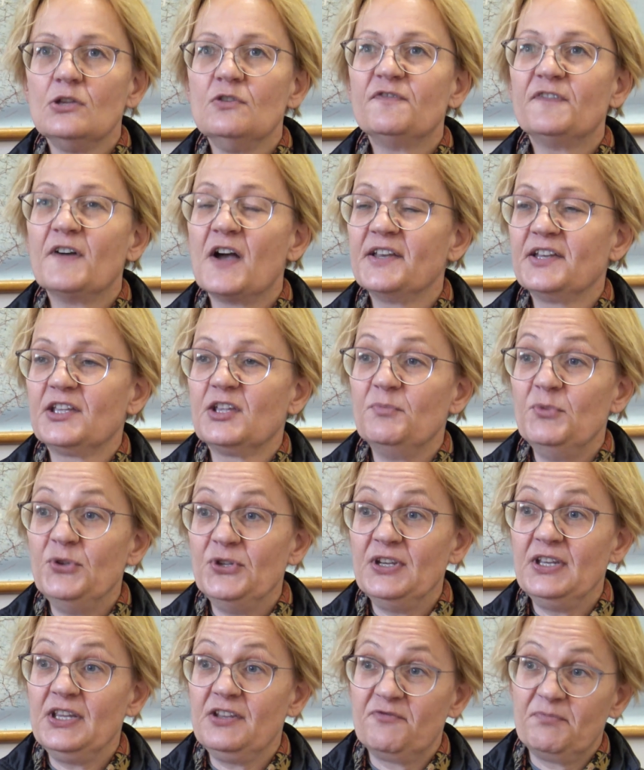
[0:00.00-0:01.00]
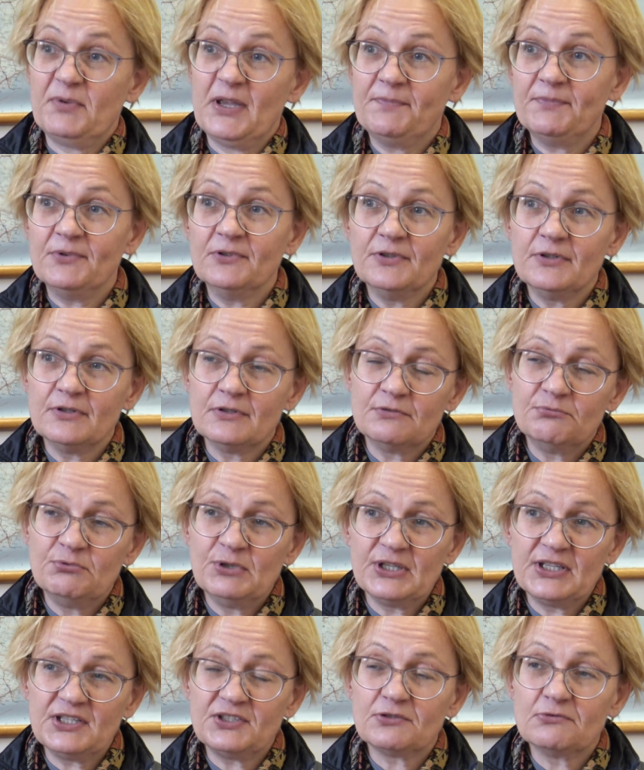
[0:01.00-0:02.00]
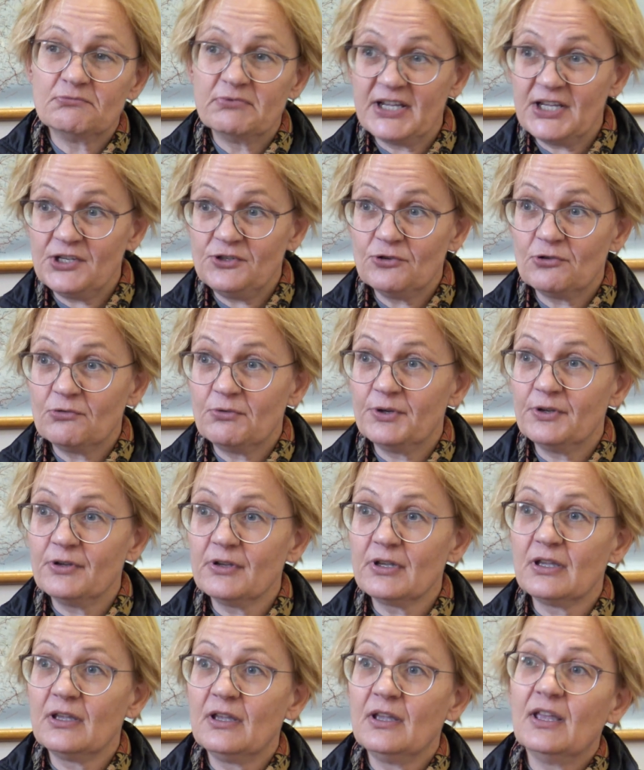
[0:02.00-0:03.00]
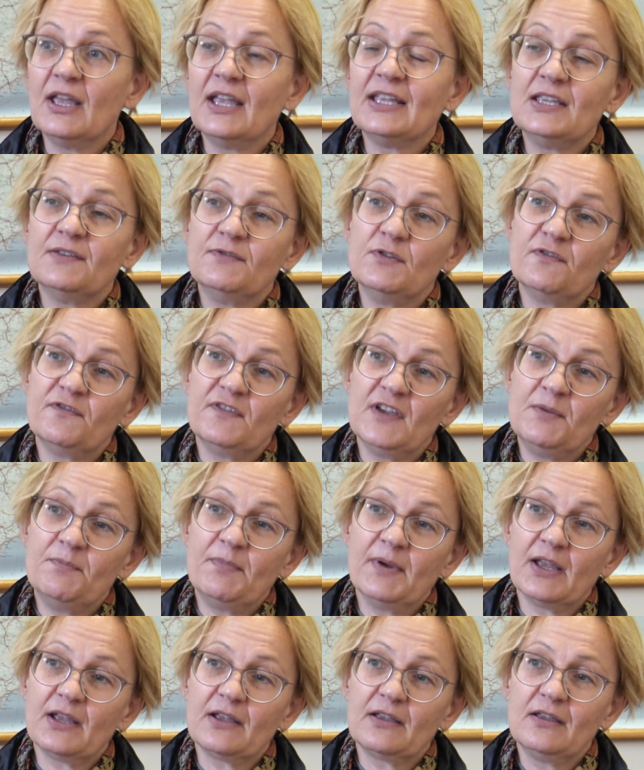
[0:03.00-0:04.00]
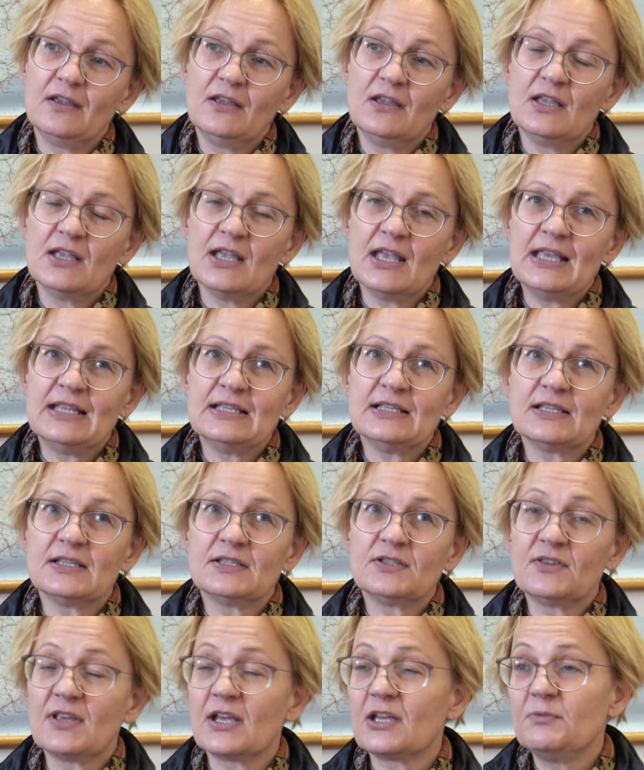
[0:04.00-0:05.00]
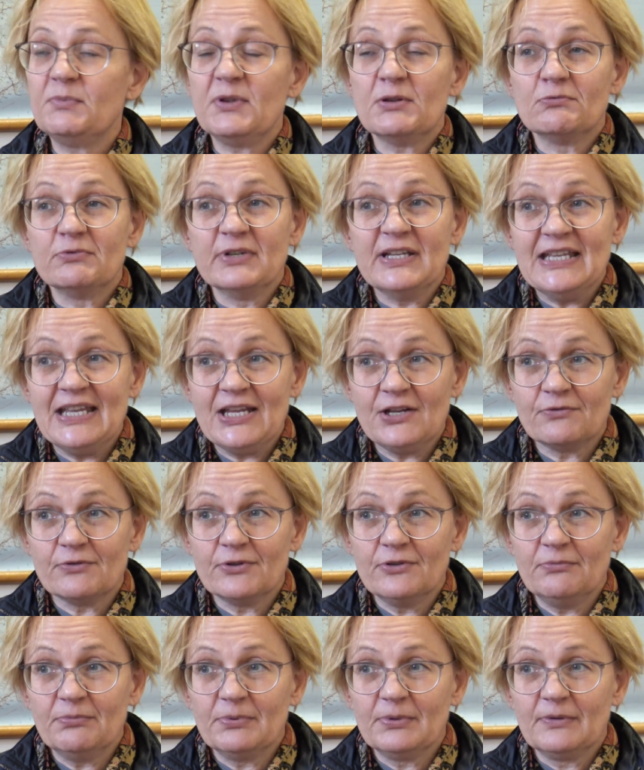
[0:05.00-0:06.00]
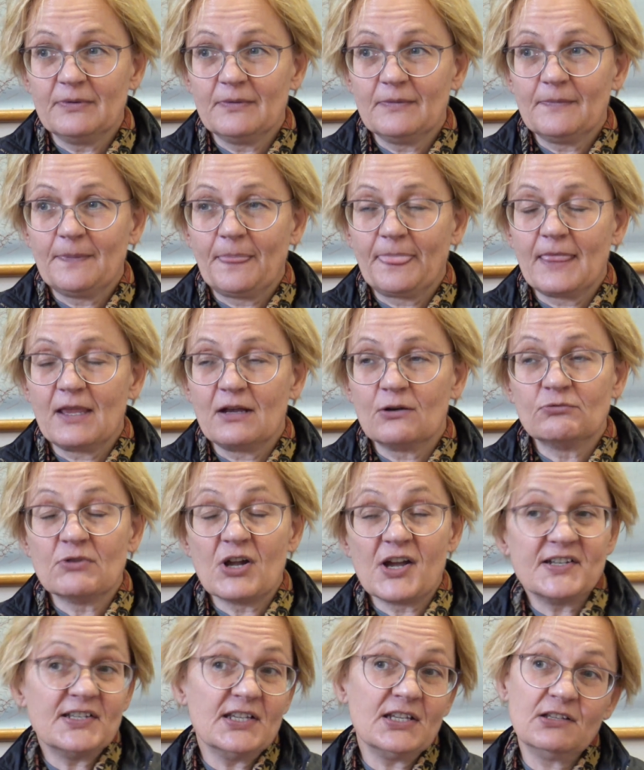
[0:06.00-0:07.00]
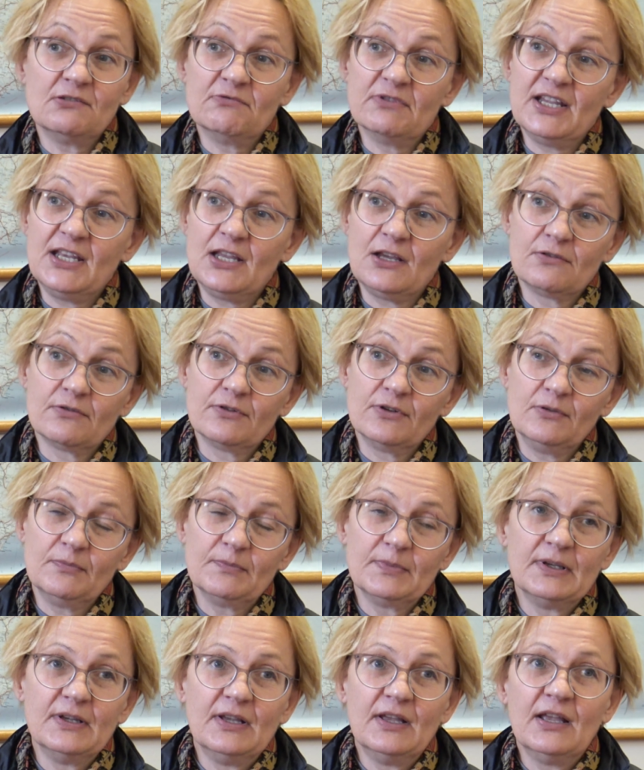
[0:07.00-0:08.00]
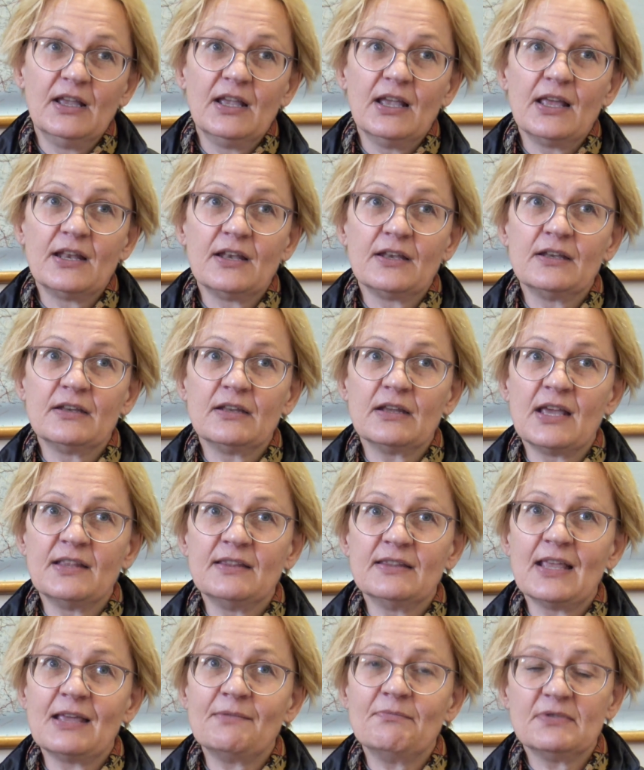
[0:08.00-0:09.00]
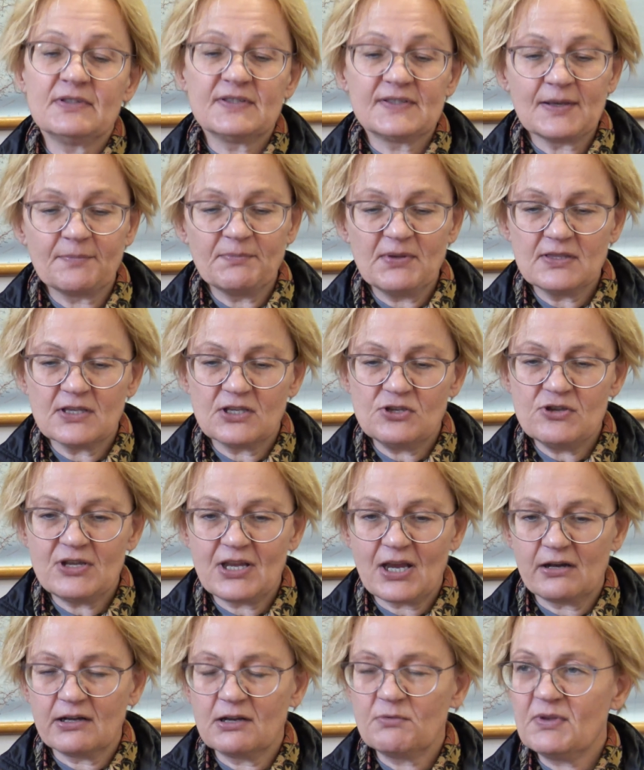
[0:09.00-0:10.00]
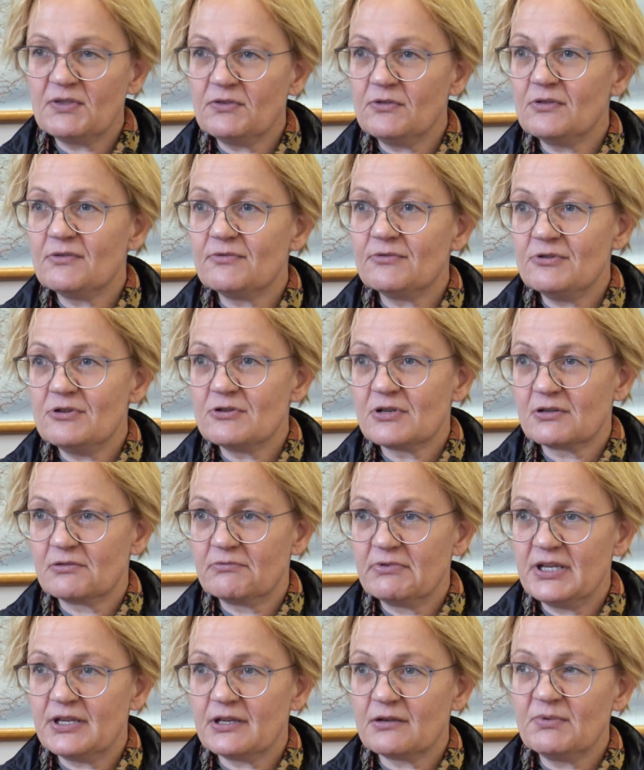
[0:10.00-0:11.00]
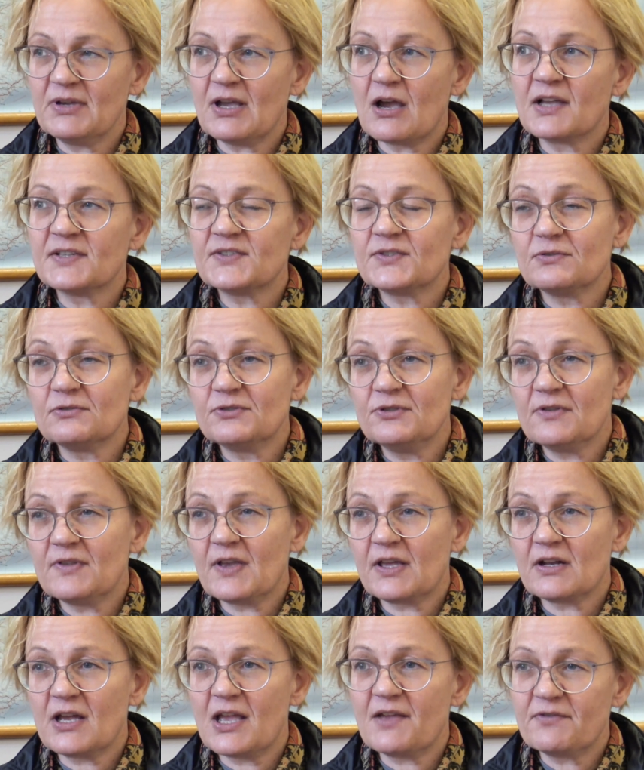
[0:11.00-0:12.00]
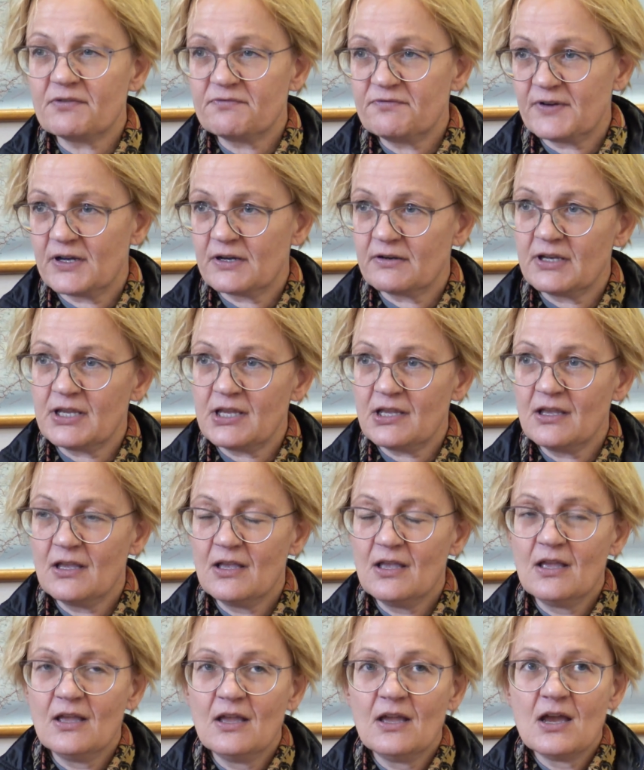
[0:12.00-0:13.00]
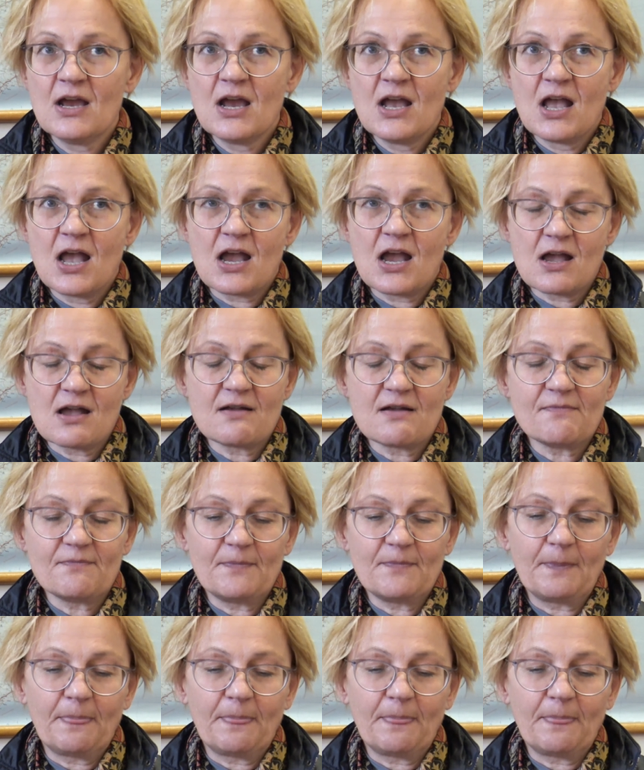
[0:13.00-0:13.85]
you find a community of people who are willing to read your work and give you feedback. And so that could be a reading group, a writing and reading group. And that's something that you carry with you through your career. I still do that. I have a very, I